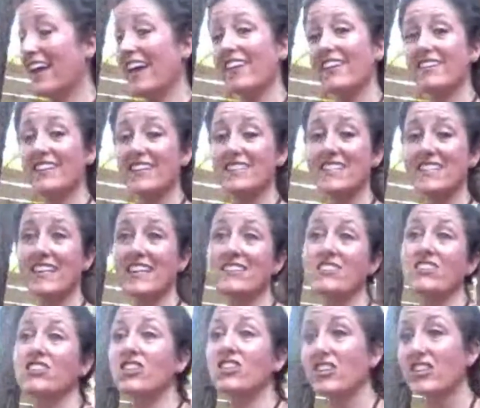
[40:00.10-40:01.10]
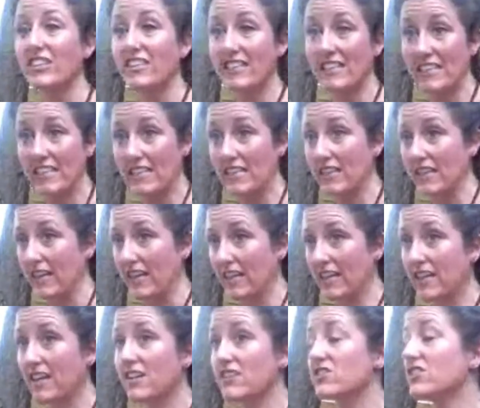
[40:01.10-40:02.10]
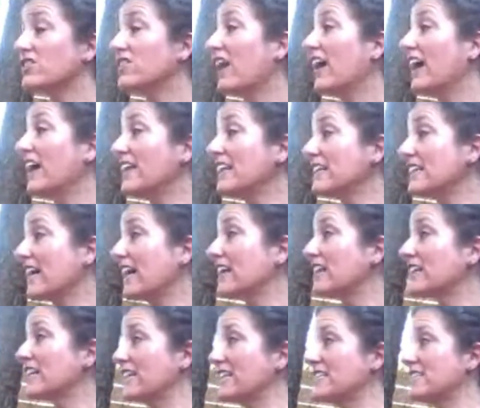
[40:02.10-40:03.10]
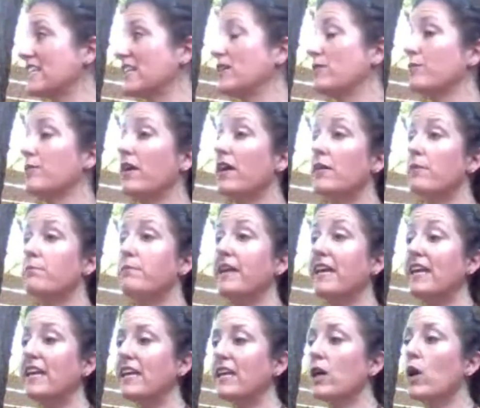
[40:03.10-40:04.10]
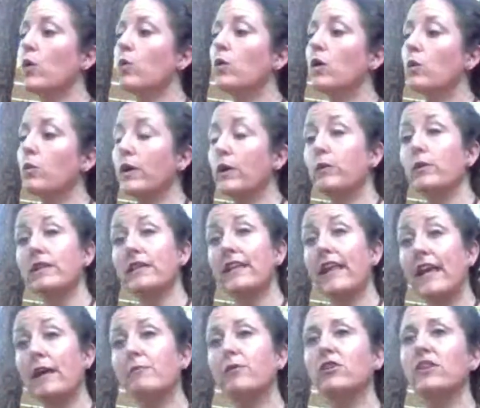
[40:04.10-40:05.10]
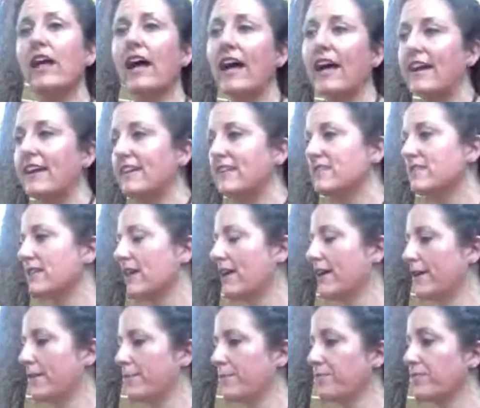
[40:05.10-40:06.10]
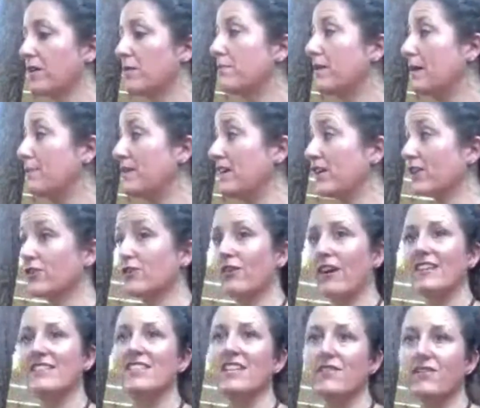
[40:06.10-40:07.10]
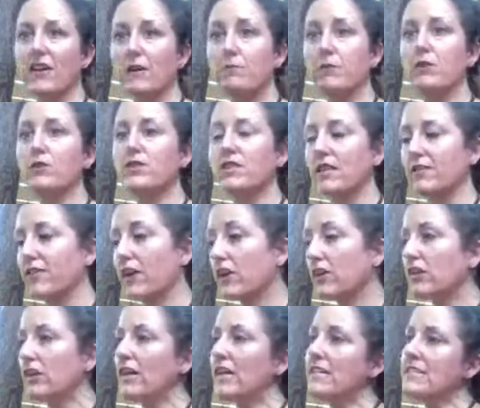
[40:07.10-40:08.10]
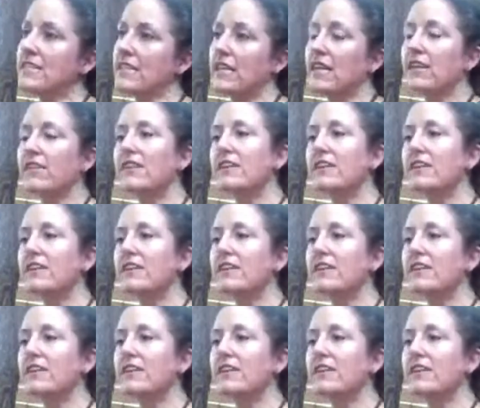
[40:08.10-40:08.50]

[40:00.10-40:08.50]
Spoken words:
Keller doesn't get to learn anything. So now Helen Keller ends up being what we would label as maybe aggressive, abusive, crazy.